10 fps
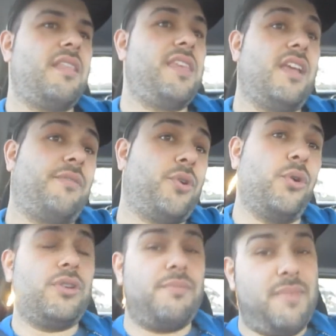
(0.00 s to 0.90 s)
don't think I've
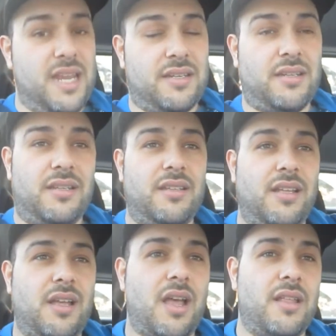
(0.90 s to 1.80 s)
cooked meat
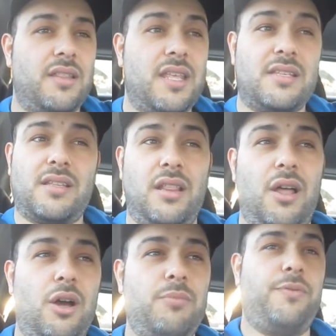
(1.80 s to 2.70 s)
this
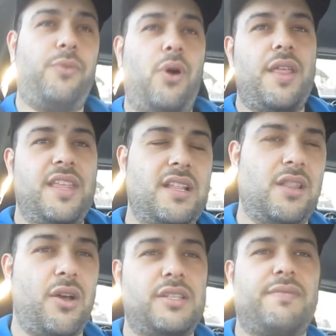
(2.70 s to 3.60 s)
long before. I think the
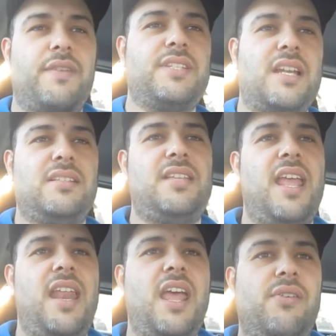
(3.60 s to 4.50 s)
longest I've ever done is
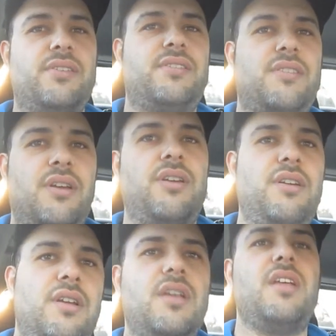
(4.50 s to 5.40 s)
10 hours.
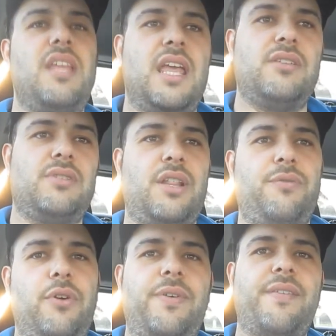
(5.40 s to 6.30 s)
So yeah, do
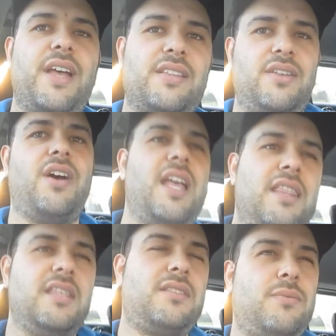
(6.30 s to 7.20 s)
another four or five hours a
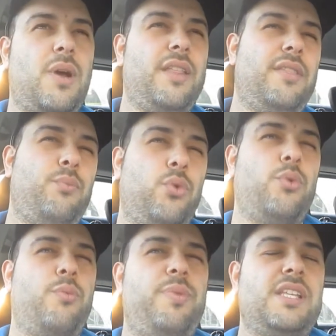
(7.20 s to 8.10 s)
night. This one
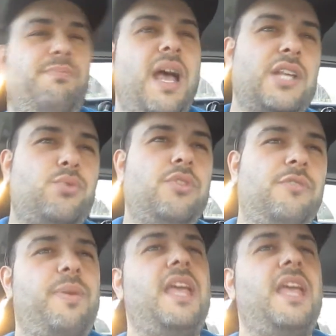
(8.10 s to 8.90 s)
will, this batch will have